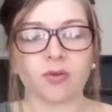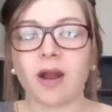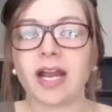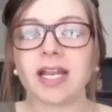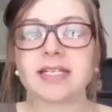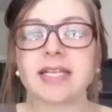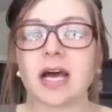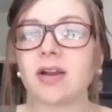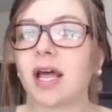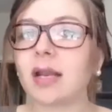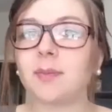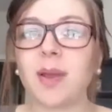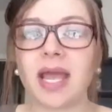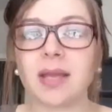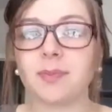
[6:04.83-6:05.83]
Write it down
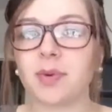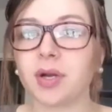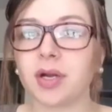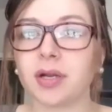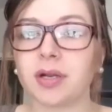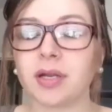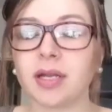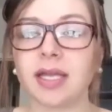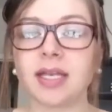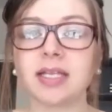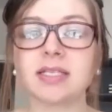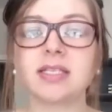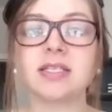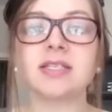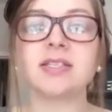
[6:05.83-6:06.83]
on paper. It
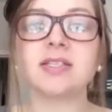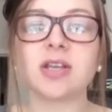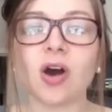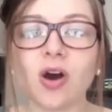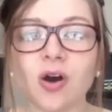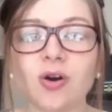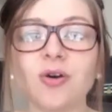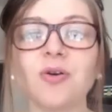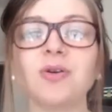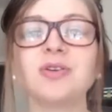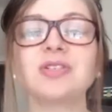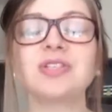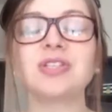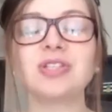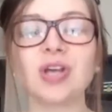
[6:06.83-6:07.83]
is
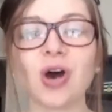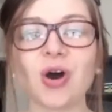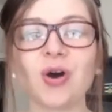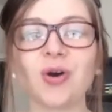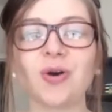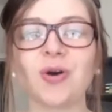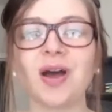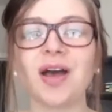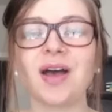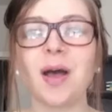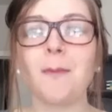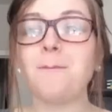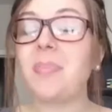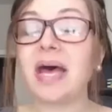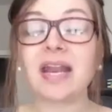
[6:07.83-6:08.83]
so
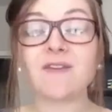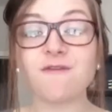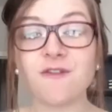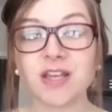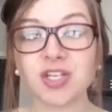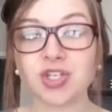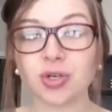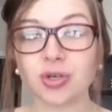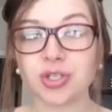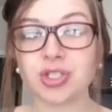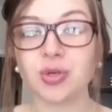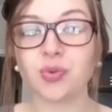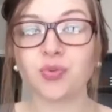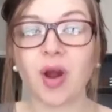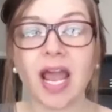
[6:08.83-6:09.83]
beneficial
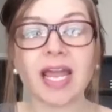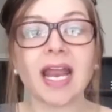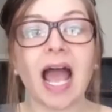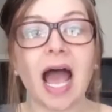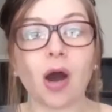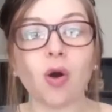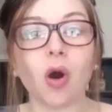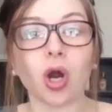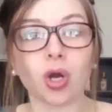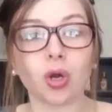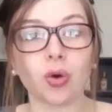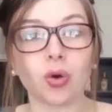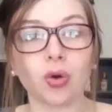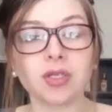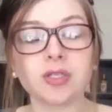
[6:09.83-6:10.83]
to write out our
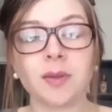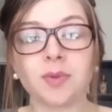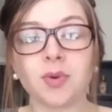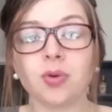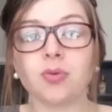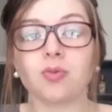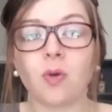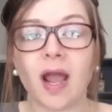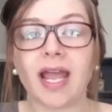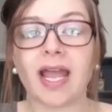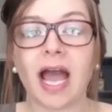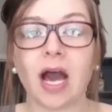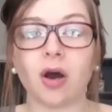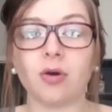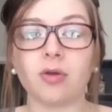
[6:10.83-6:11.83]
goals. People who write
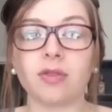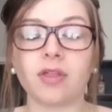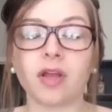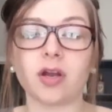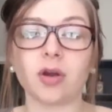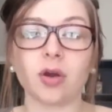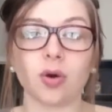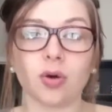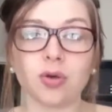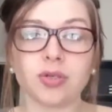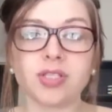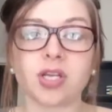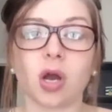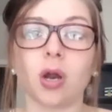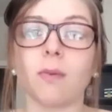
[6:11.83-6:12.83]
out their
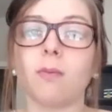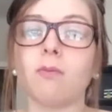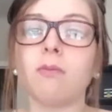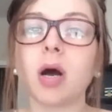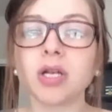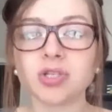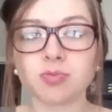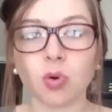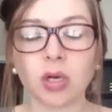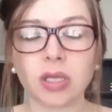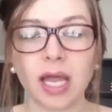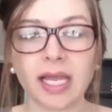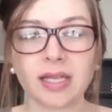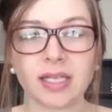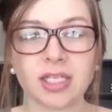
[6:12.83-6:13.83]
goals are much more
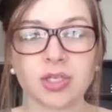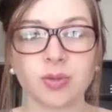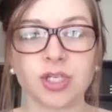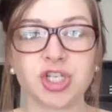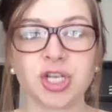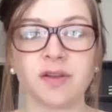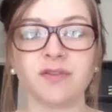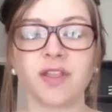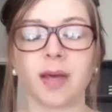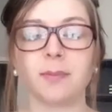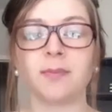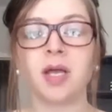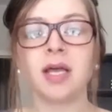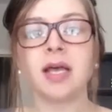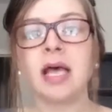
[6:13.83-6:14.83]
likely to achieve
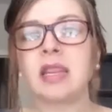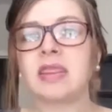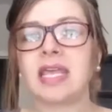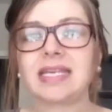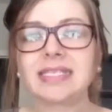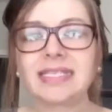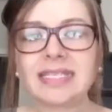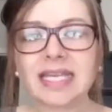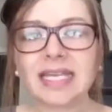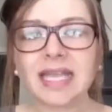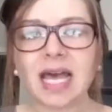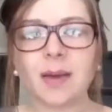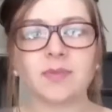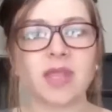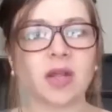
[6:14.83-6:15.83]
them. They see
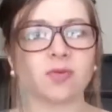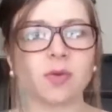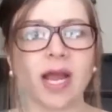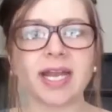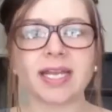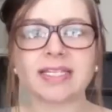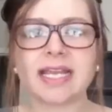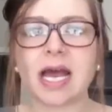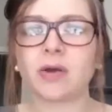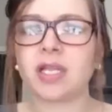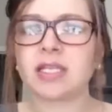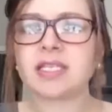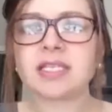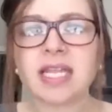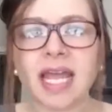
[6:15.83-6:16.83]
them, they write it down,
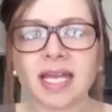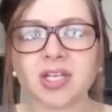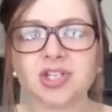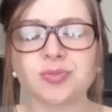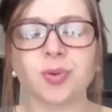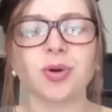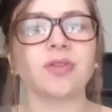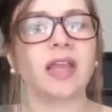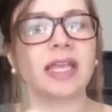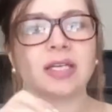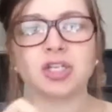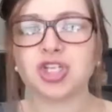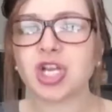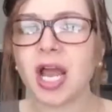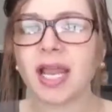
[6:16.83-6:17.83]
it's tangible, they
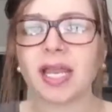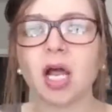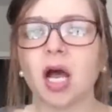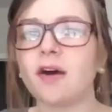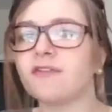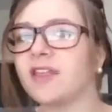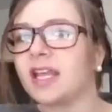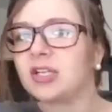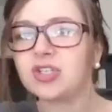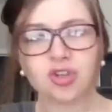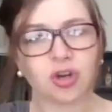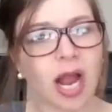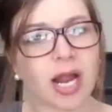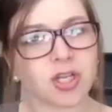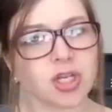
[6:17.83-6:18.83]
can check it off, they can
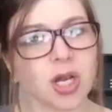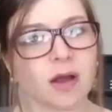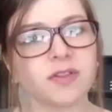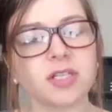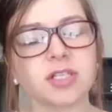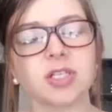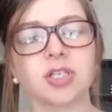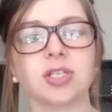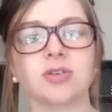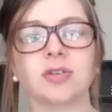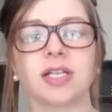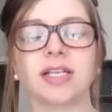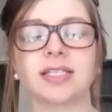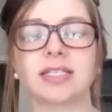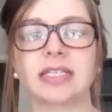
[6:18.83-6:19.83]
scratch it off the to-do
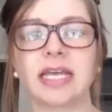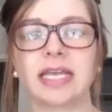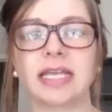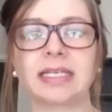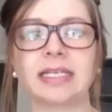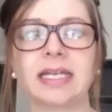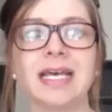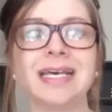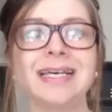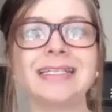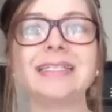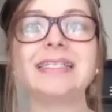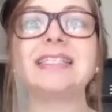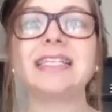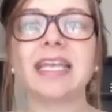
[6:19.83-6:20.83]
list, they can
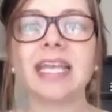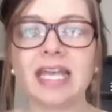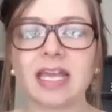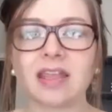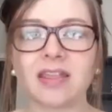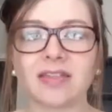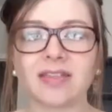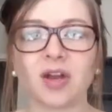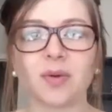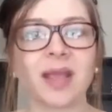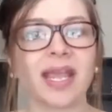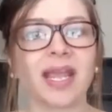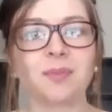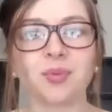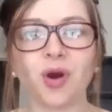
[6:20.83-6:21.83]
see that they're
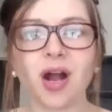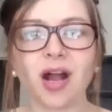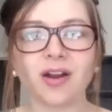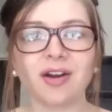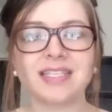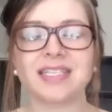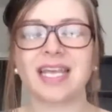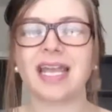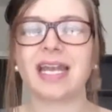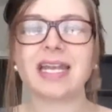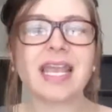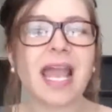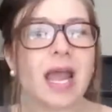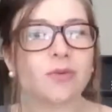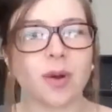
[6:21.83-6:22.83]
making progress, they can
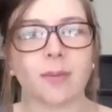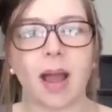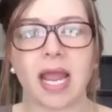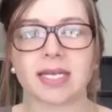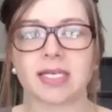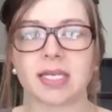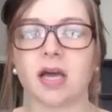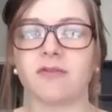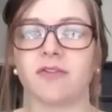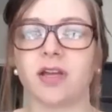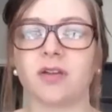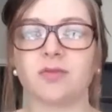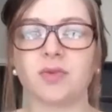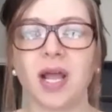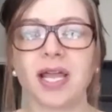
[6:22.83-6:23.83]
get reminded of
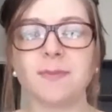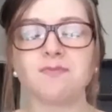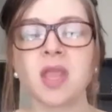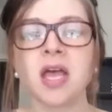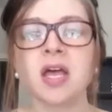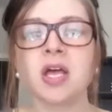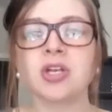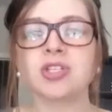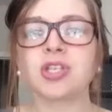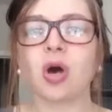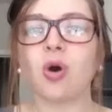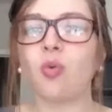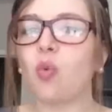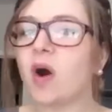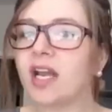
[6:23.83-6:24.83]
it, right?
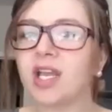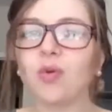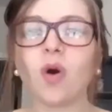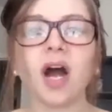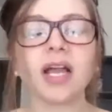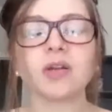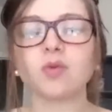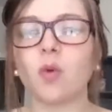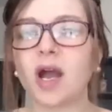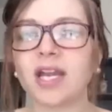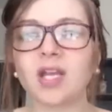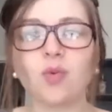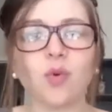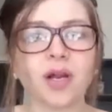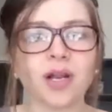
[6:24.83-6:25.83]
So what do you want and why
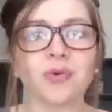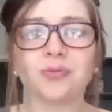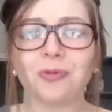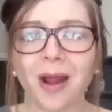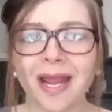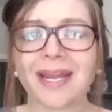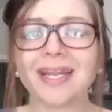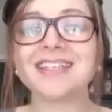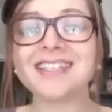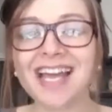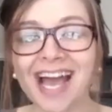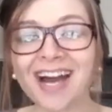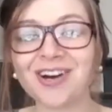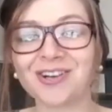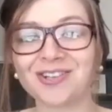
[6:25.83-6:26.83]
do you want it? Write it
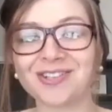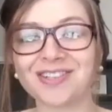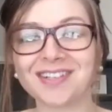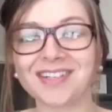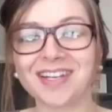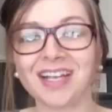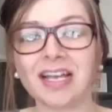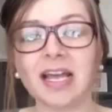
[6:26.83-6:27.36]
down.